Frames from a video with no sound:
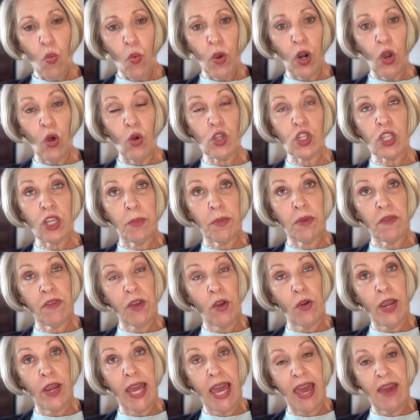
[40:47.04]
We'll also be
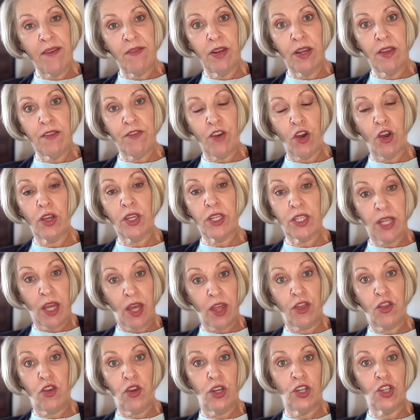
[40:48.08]
very heavily focused,
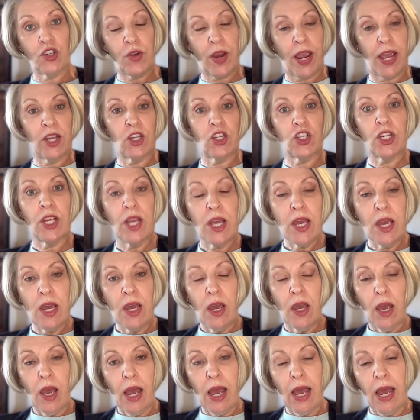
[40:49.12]
our third tranche,
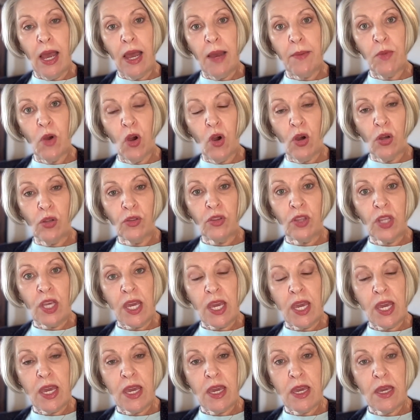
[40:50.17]
on
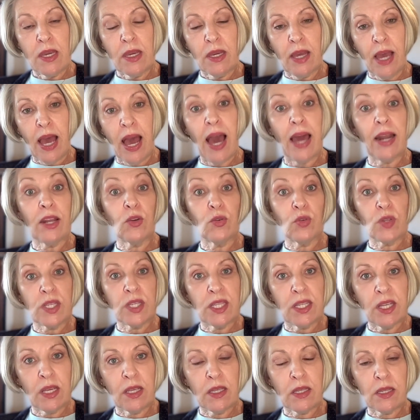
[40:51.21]
the Article
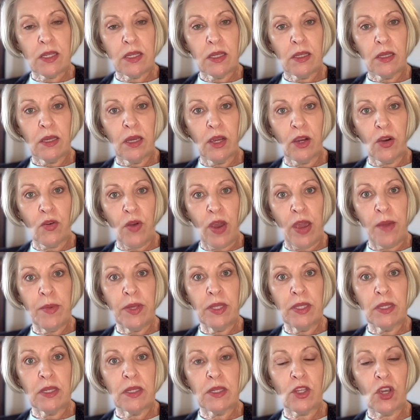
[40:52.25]
6
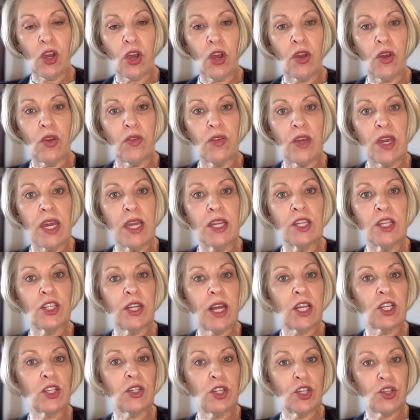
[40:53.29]
agreements, so the
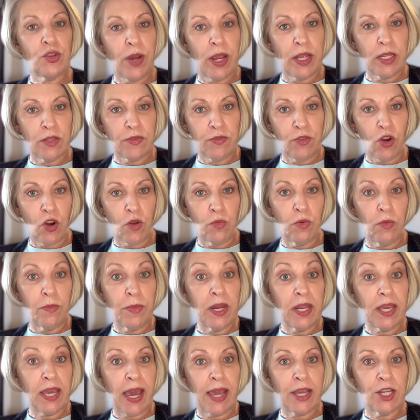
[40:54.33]
internationally transferable
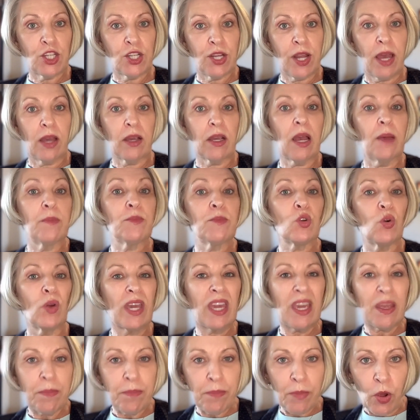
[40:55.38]
mitigation outcomes,
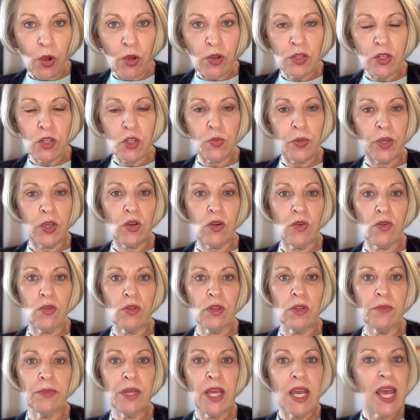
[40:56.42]
or ITMOs as we
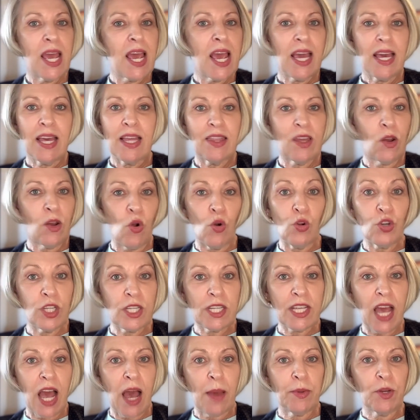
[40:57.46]
call them. They're all
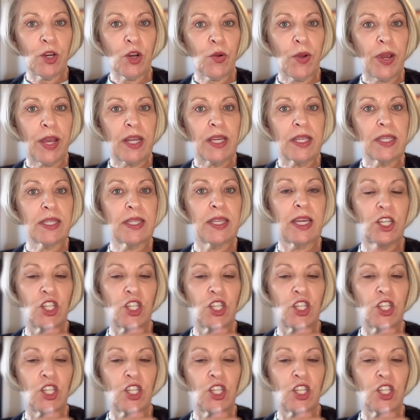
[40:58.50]
just carbon credits.